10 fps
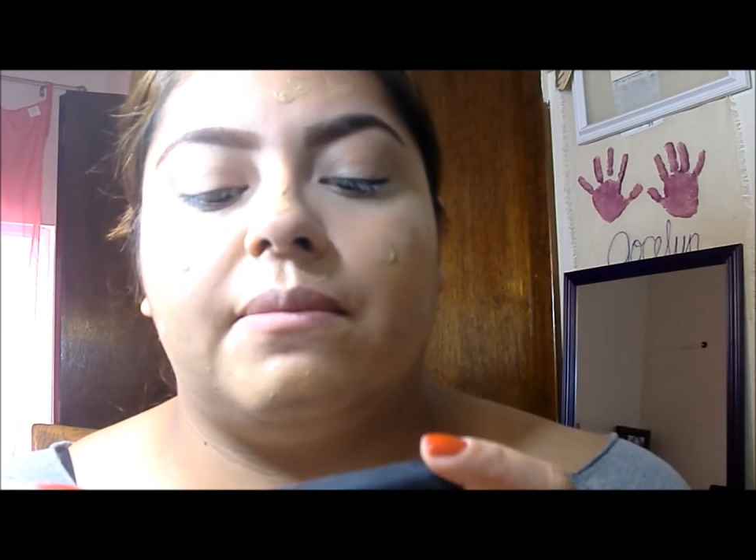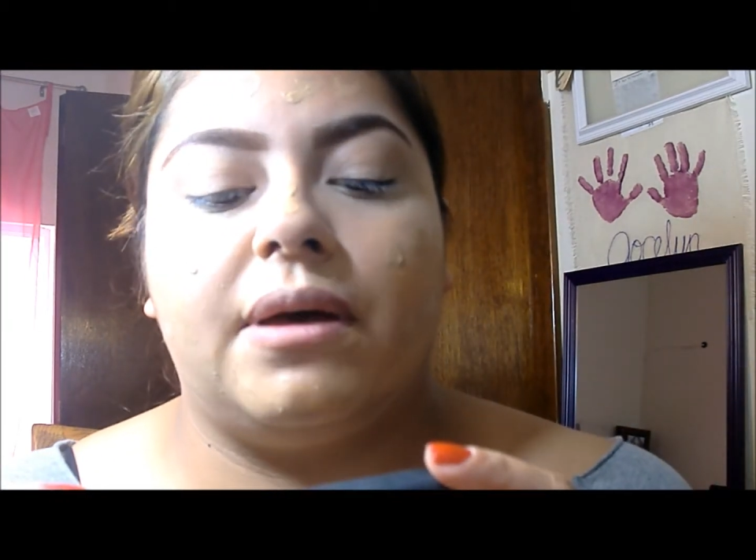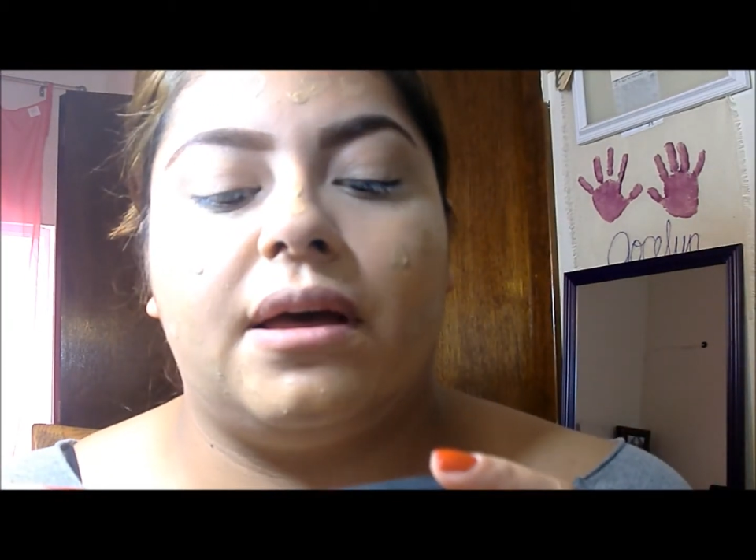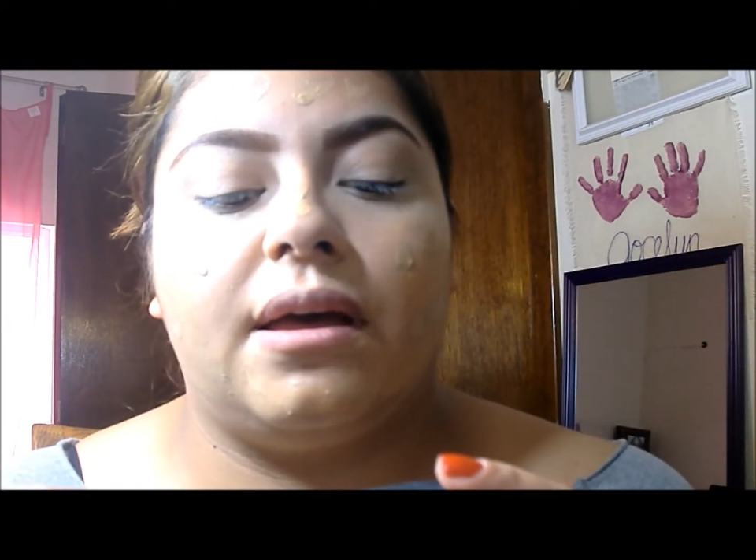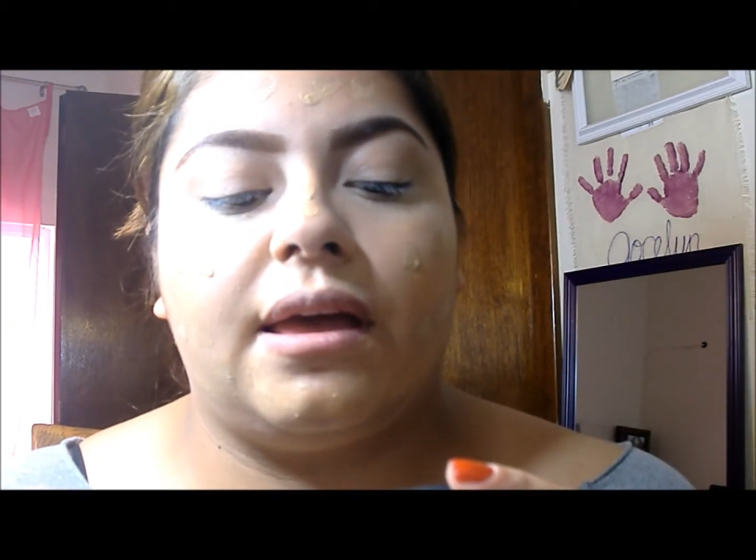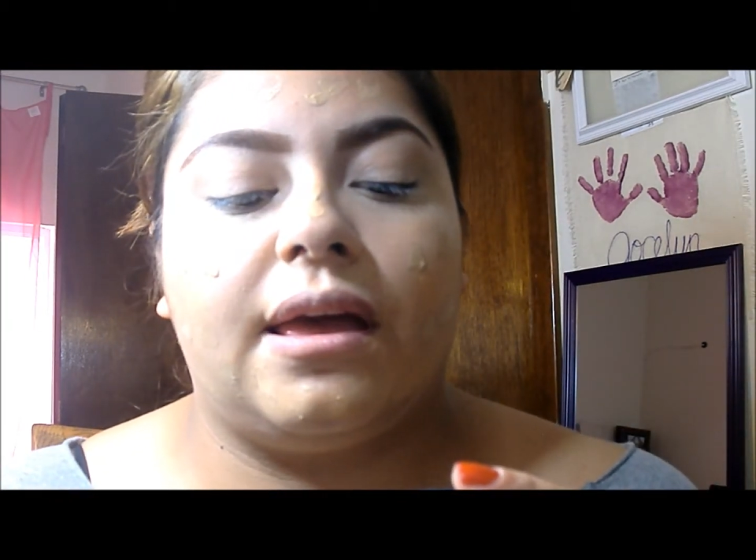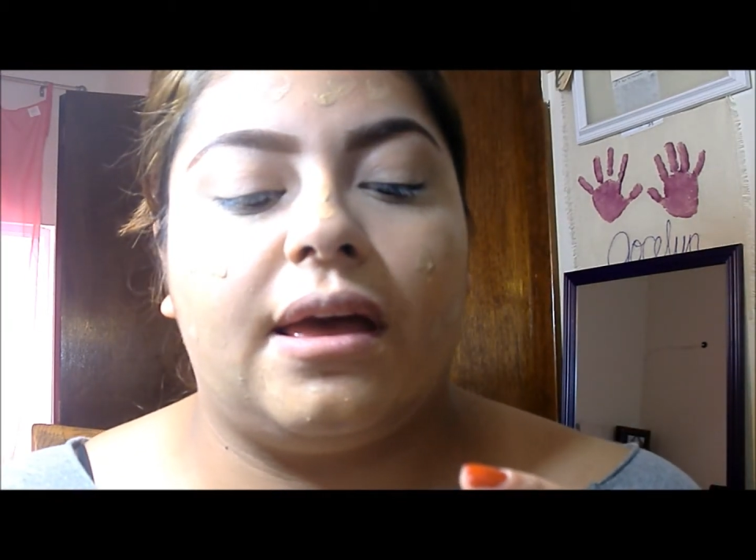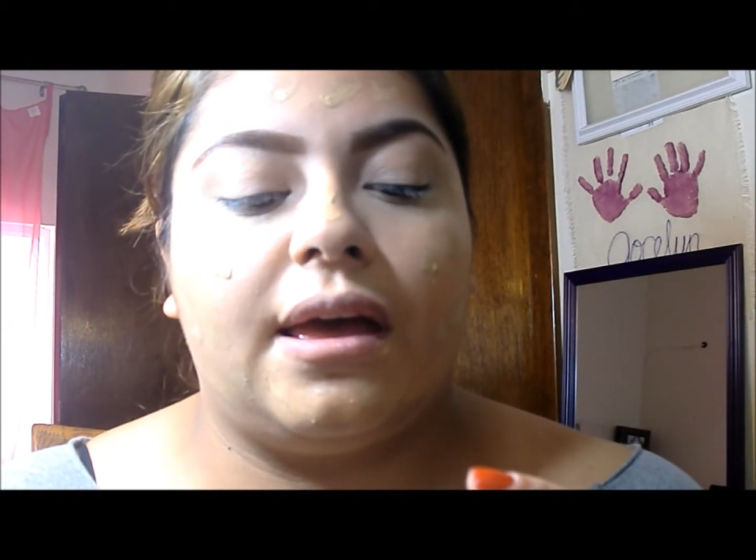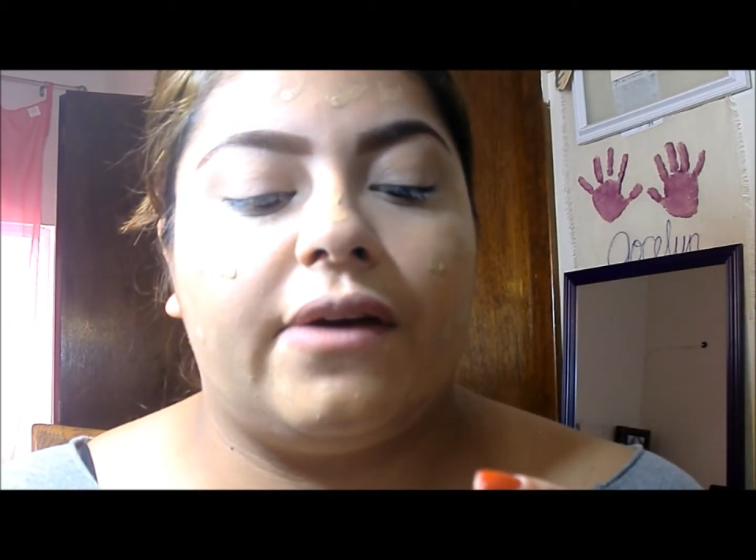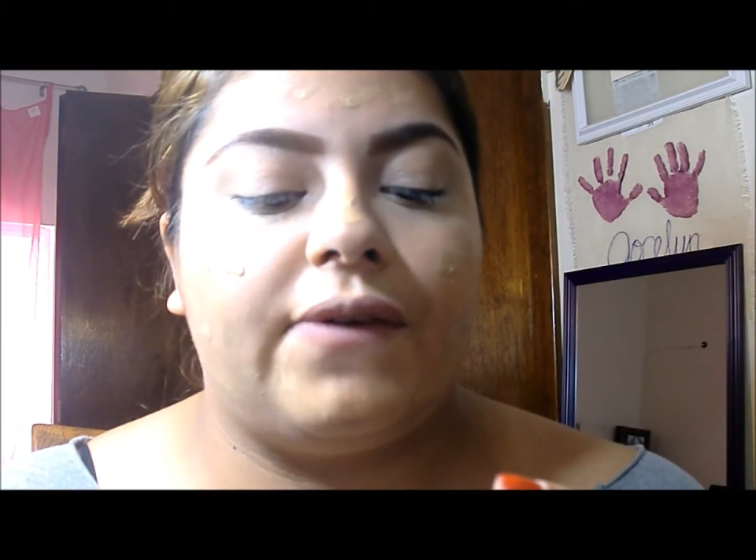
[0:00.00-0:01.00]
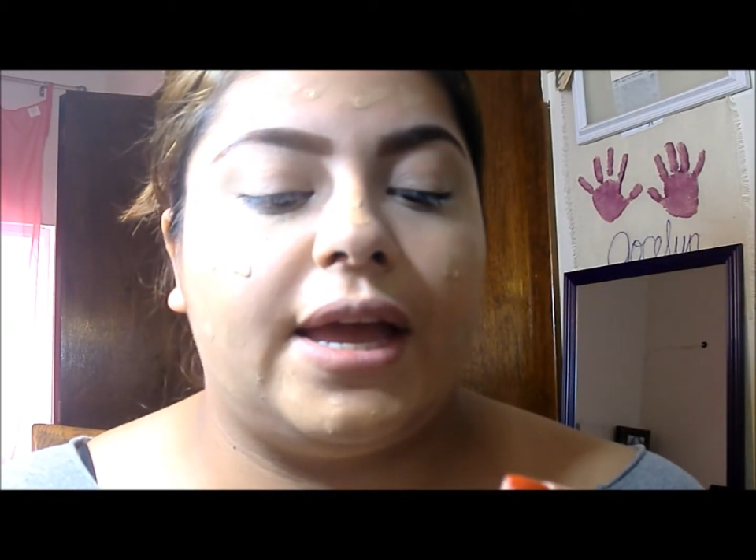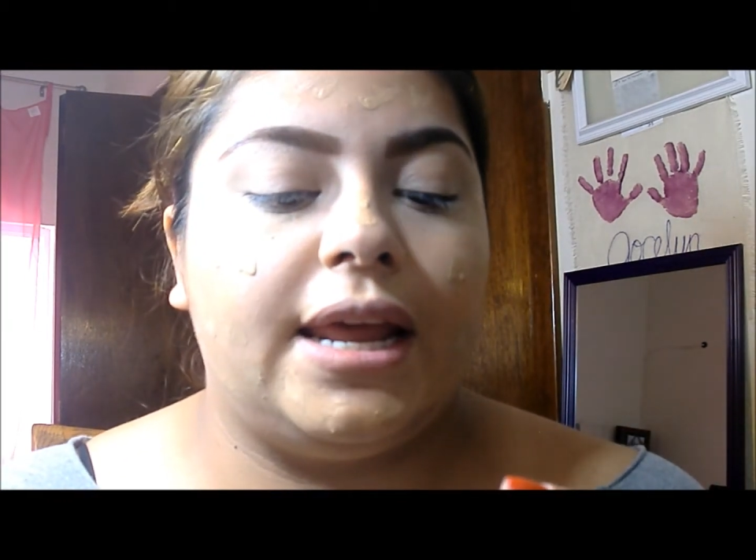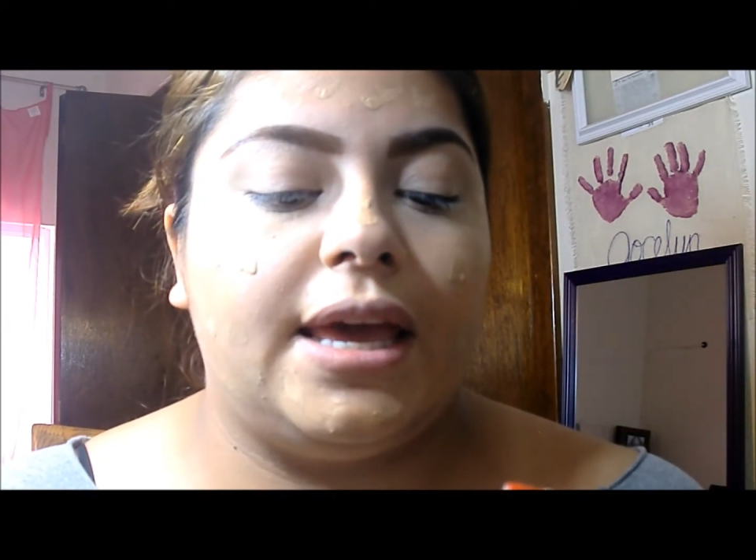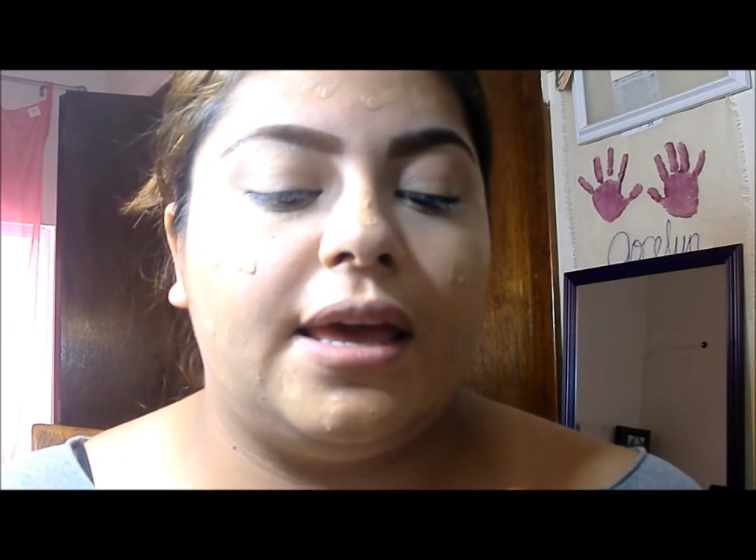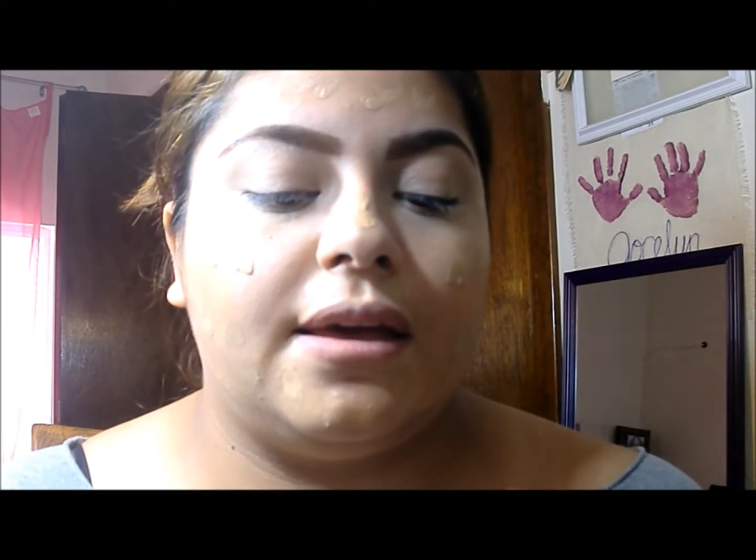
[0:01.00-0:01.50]

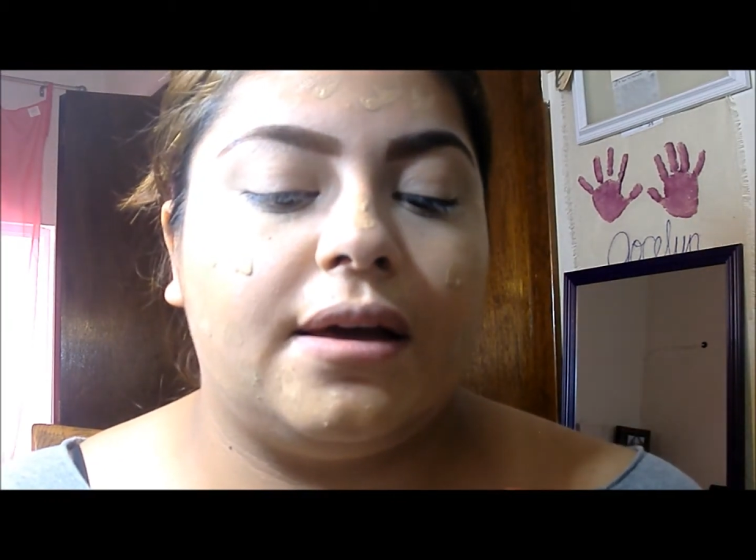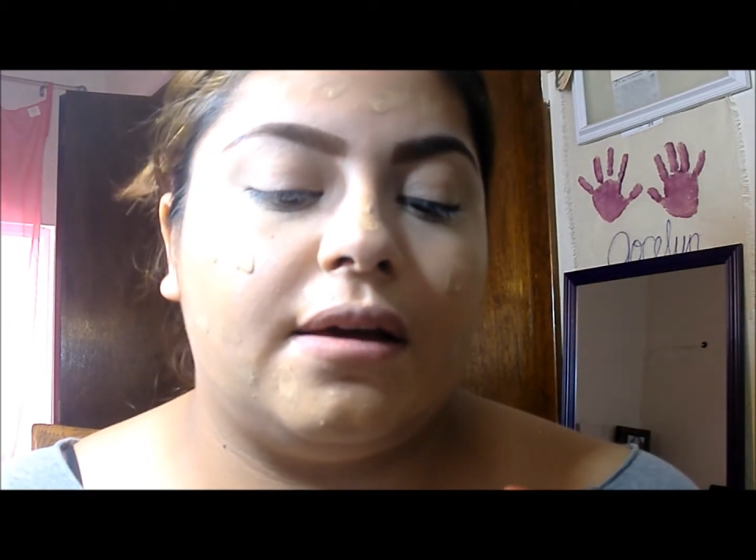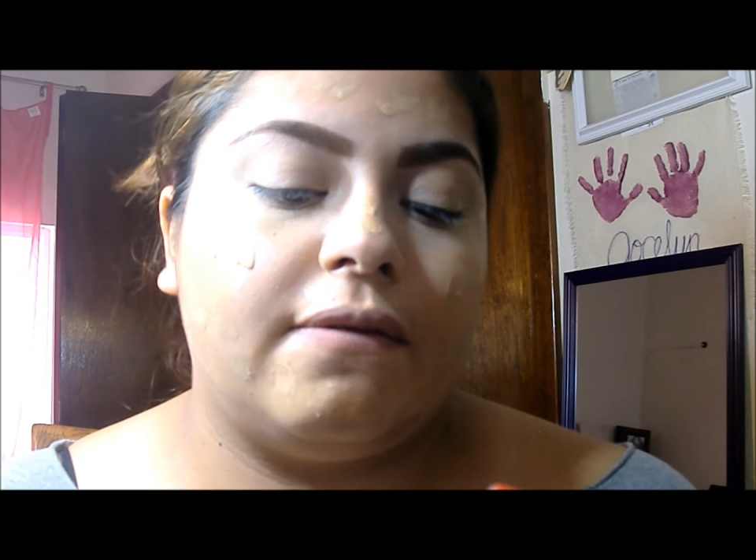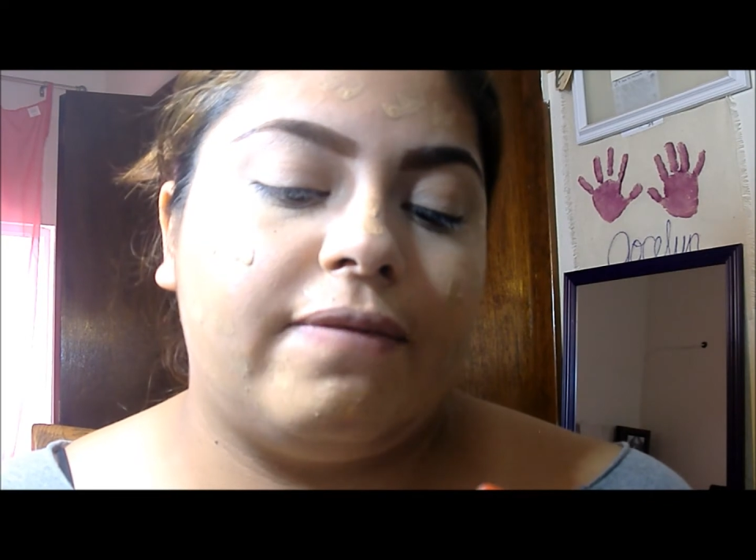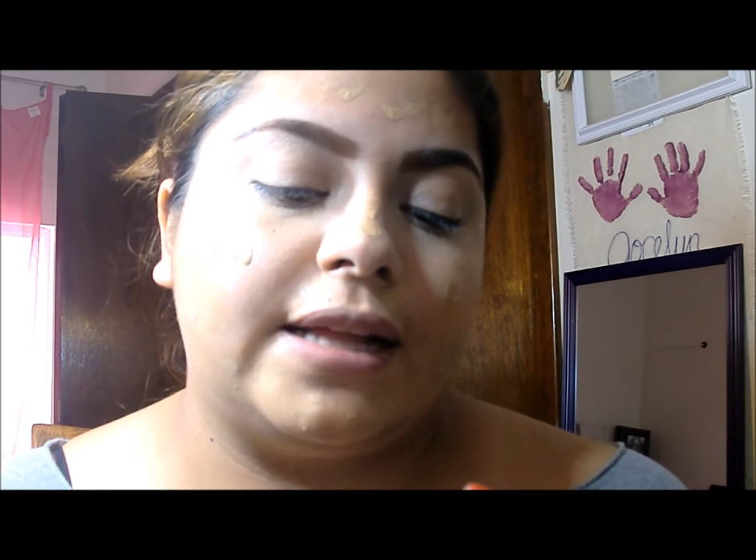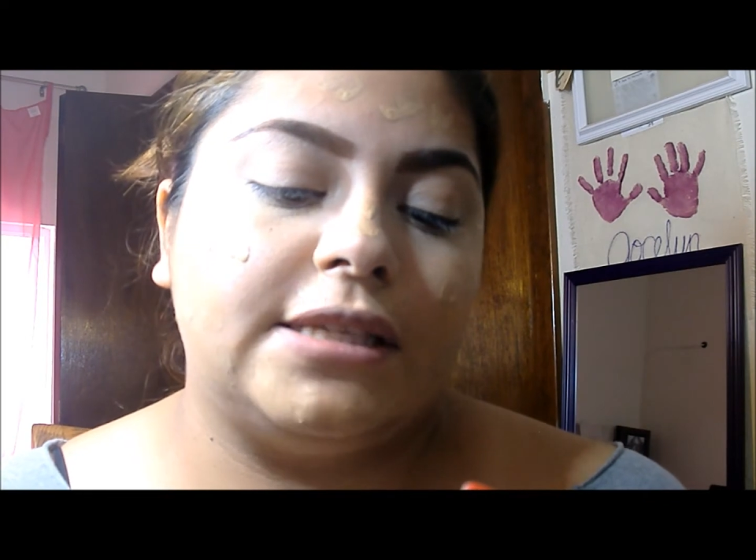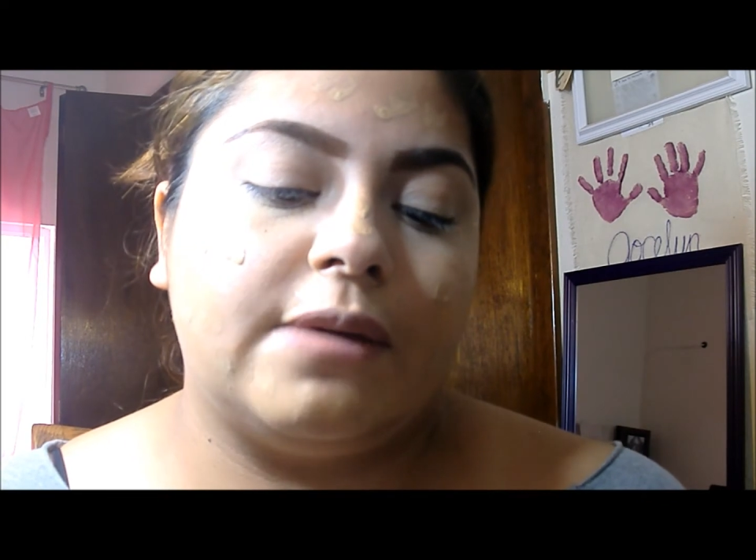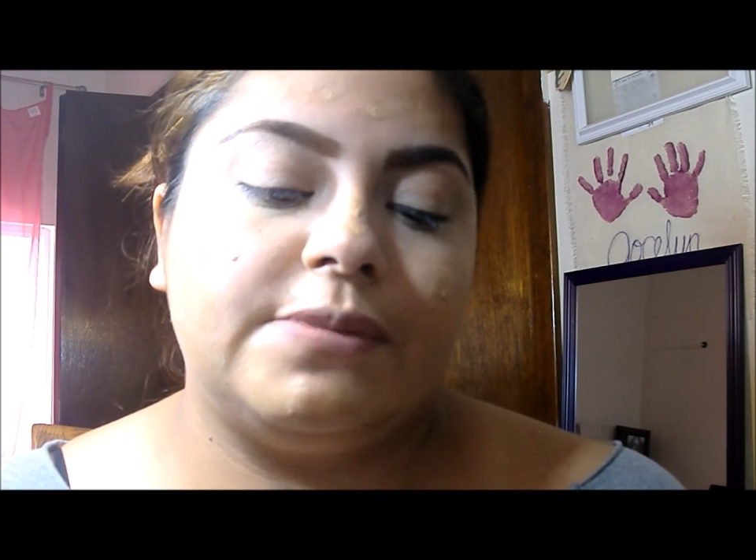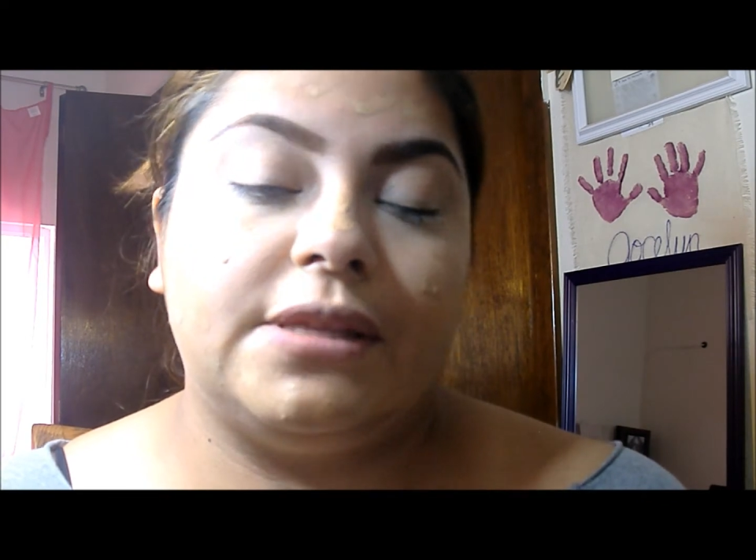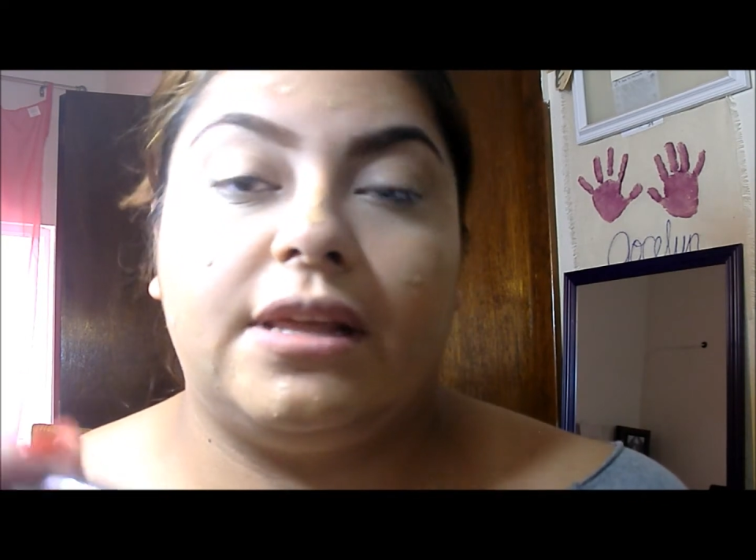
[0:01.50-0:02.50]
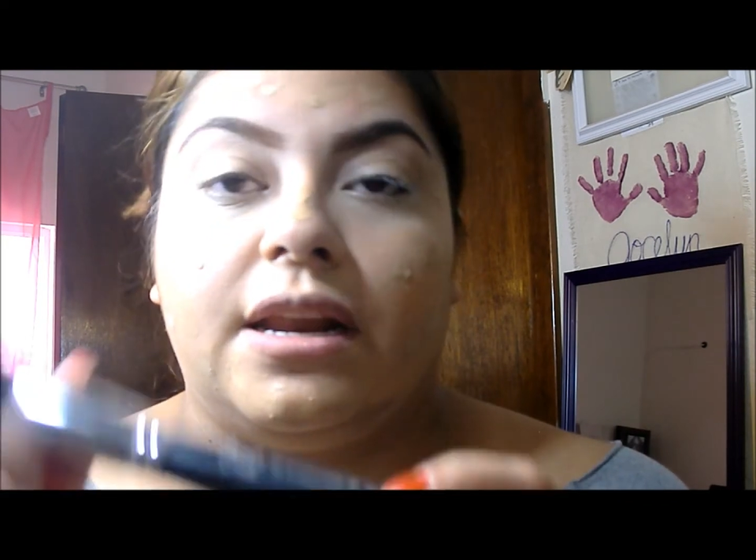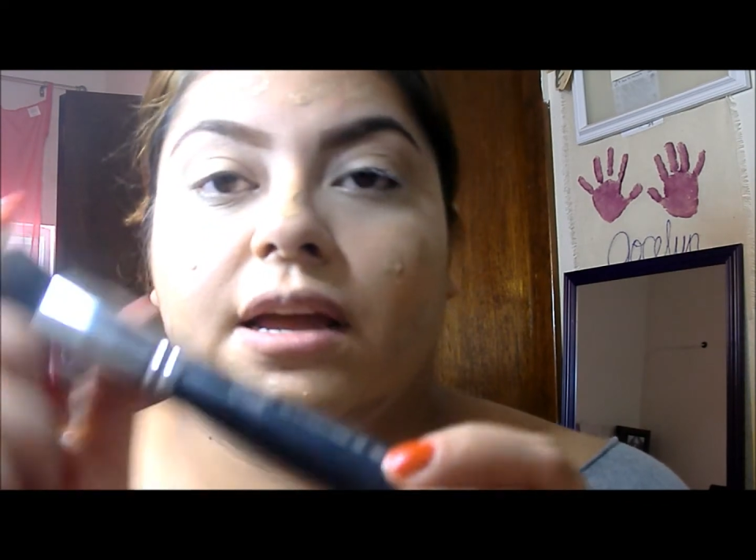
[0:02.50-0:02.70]
F80 Flat Top